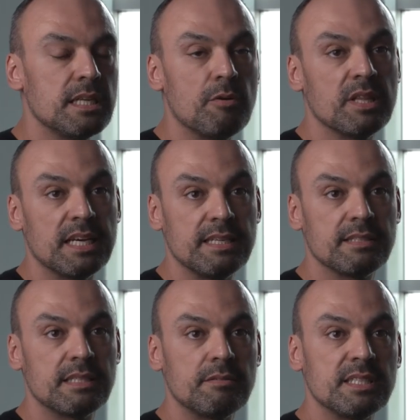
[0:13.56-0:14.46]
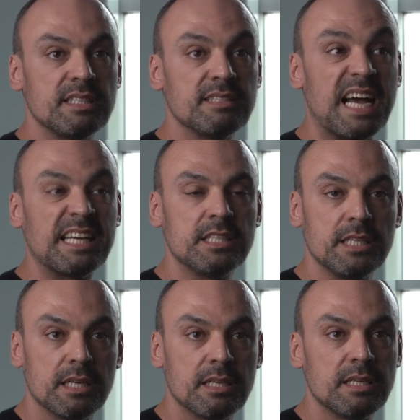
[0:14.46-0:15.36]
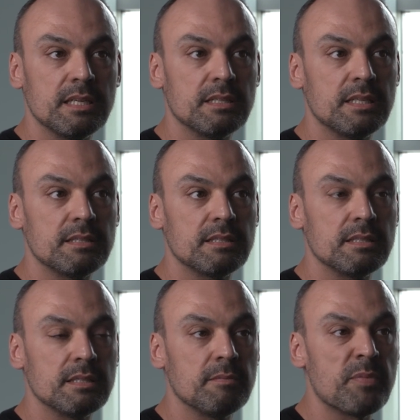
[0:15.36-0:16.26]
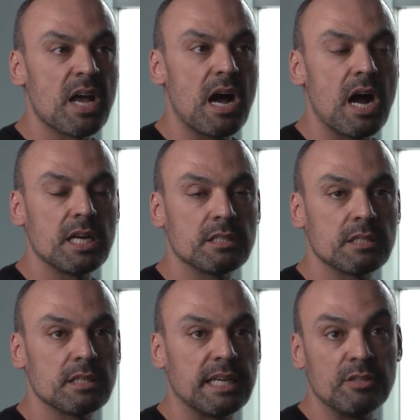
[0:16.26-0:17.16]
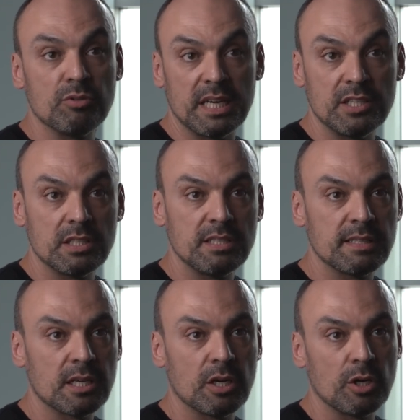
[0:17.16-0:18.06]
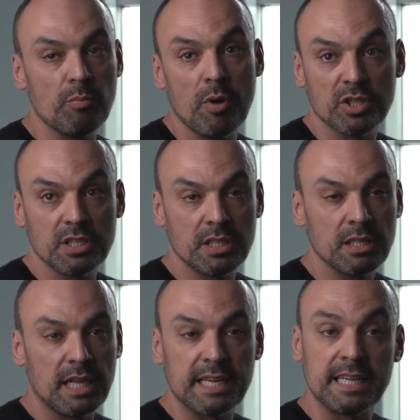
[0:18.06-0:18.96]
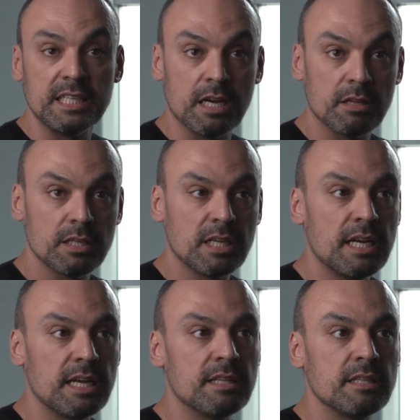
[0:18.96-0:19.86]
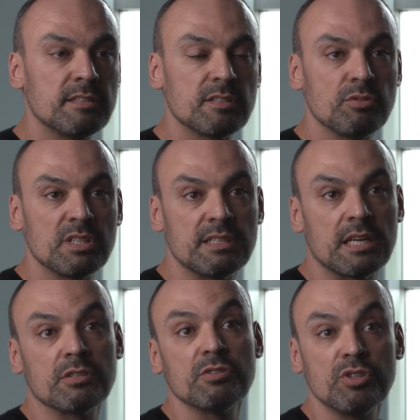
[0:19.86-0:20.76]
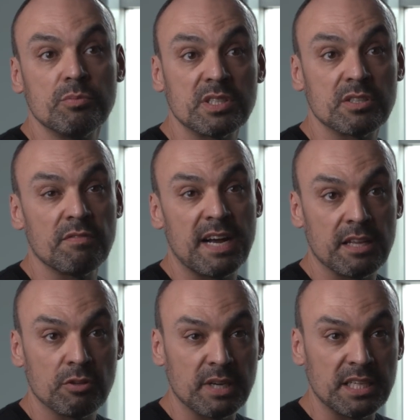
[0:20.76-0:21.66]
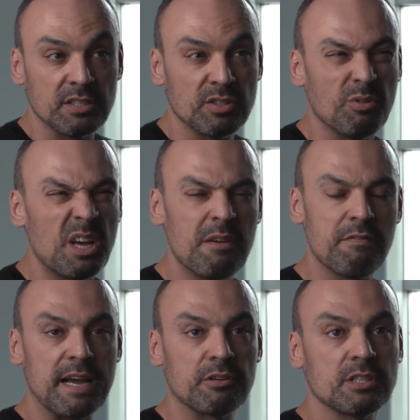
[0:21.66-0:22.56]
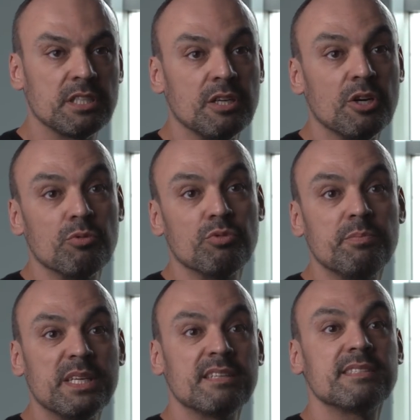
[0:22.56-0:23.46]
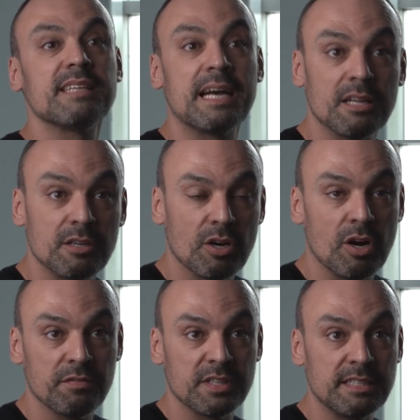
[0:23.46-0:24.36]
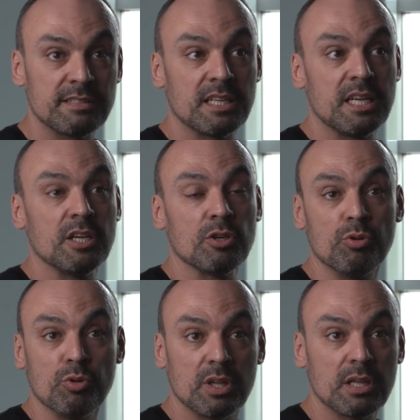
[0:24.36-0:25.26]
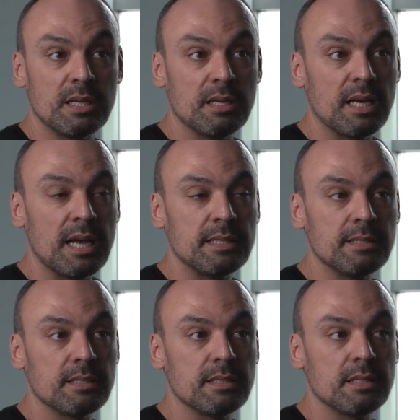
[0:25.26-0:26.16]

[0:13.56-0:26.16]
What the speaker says: nowadays there is this idea that higher education is a commodity like any other, and that students are consumers of higher education, so faculty would be the seller of this good. And